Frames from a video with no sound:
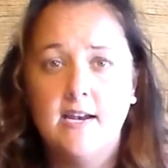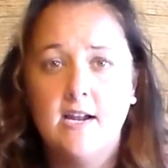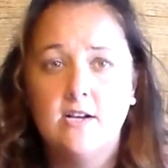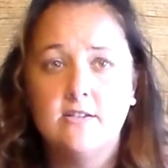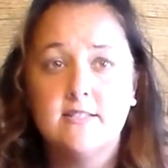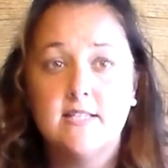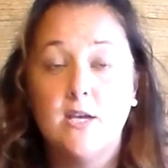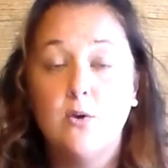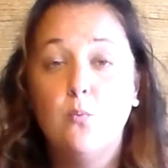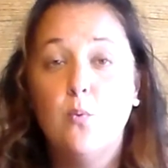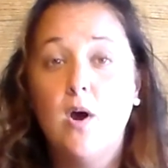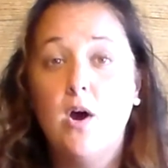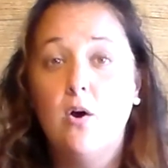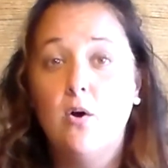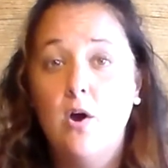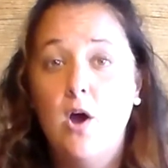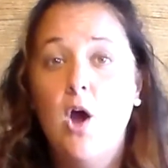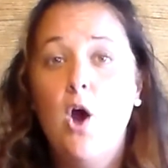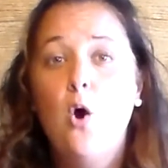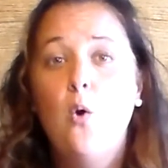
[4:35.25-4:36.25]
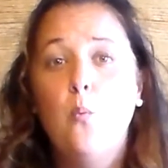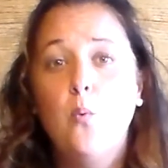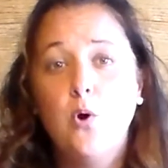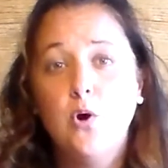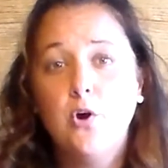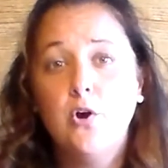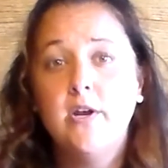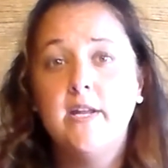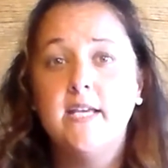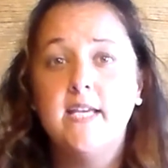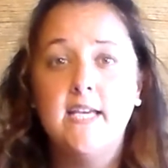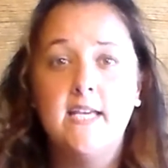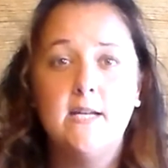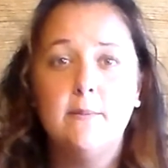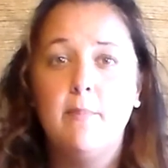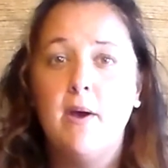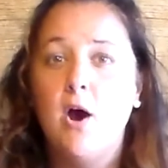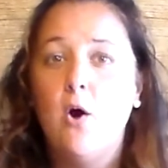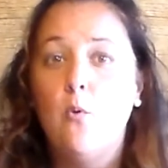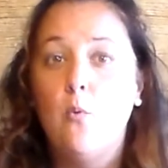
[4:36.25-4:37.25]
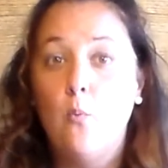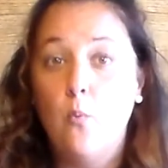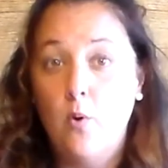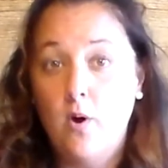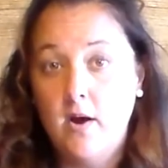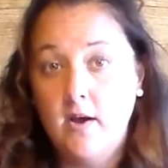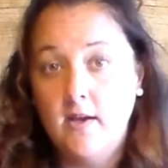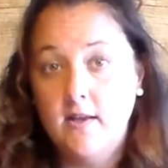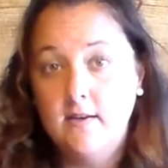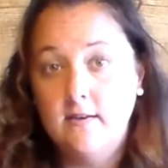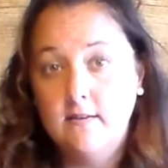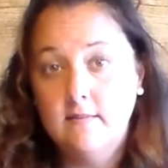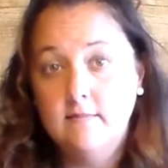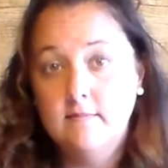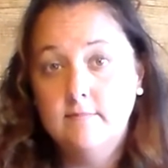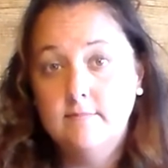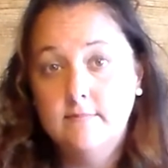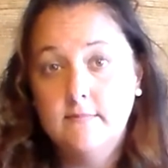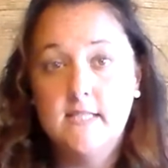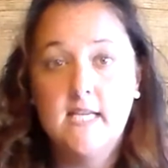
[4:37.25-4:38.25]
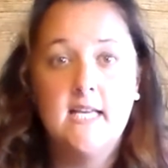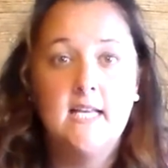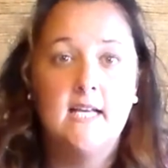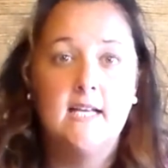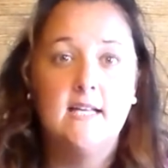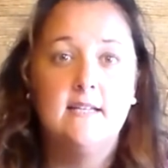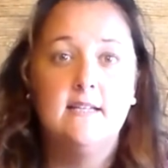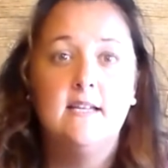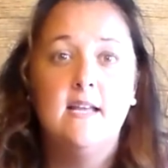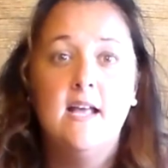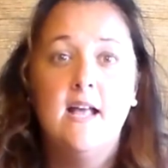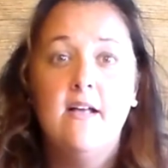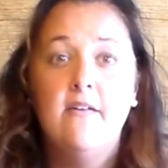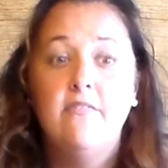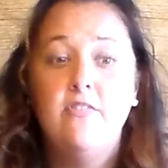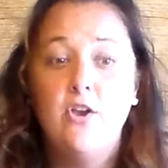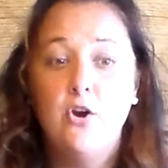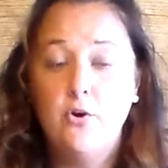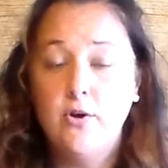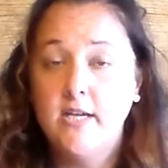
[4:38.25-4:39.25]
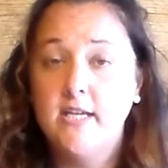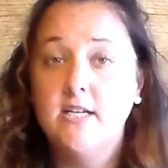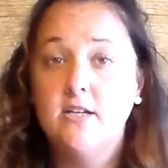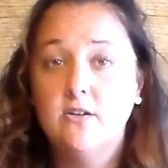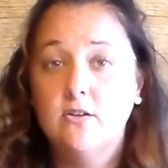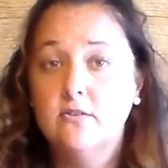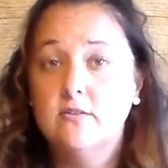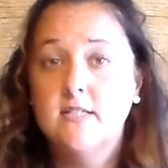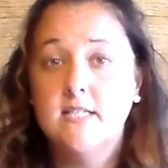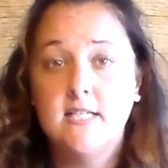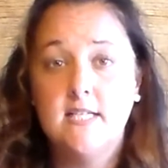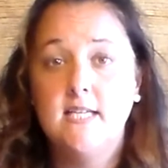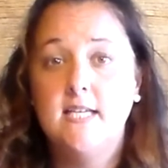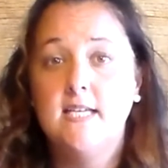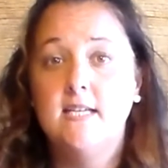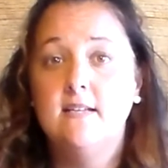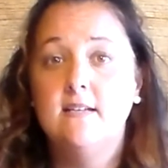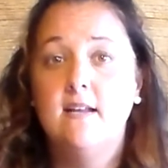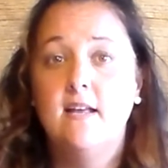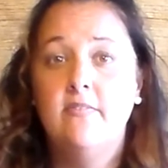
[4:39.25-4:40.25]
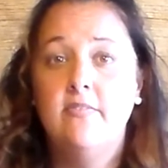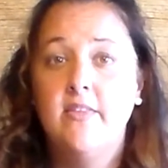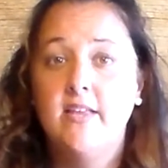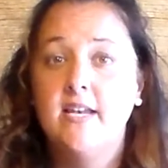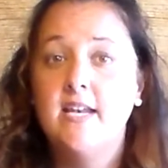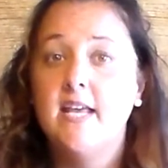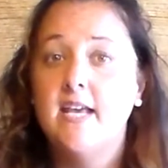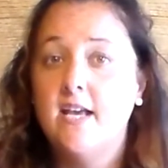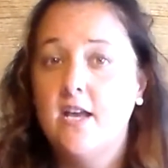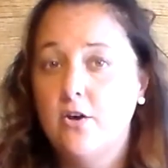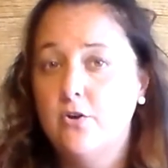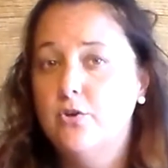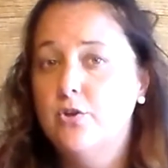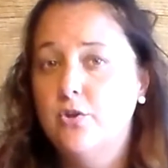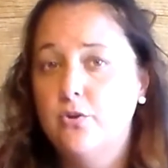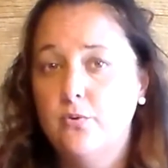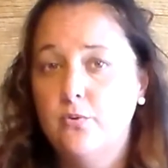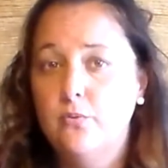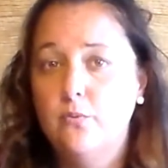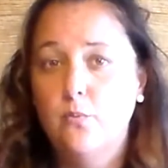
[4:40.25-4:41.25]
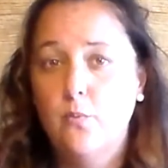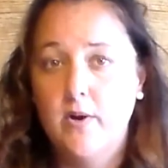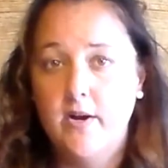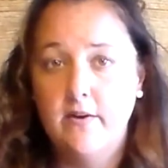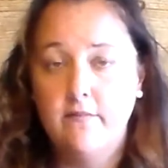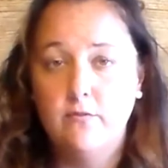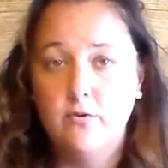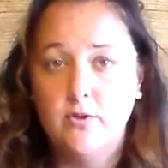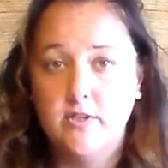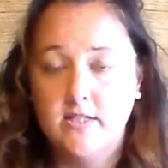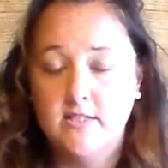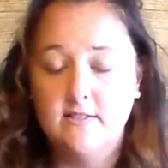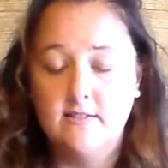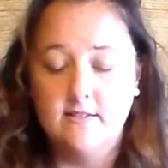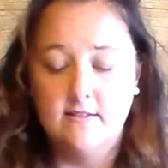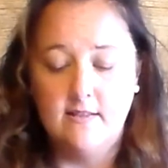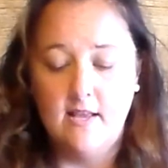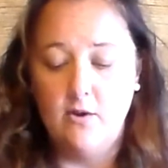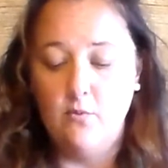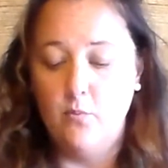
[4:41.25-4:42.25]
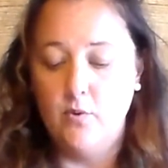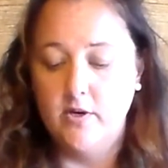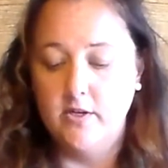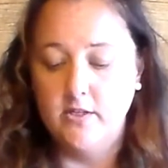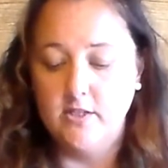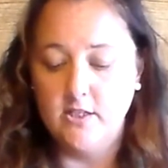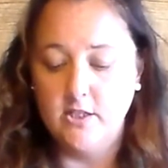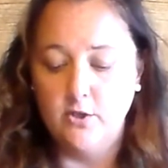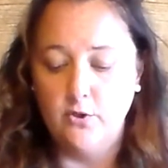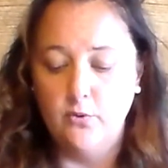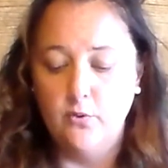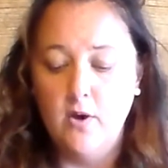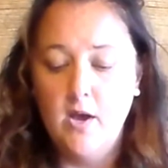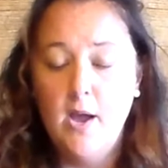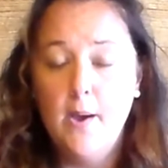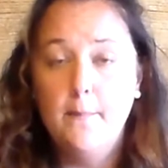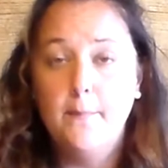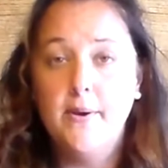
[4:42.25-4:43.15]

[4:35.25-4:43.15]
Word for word: And I'll say, well, we're going to eat about one and they're here to eat and then they go do whatever it is that they want to do.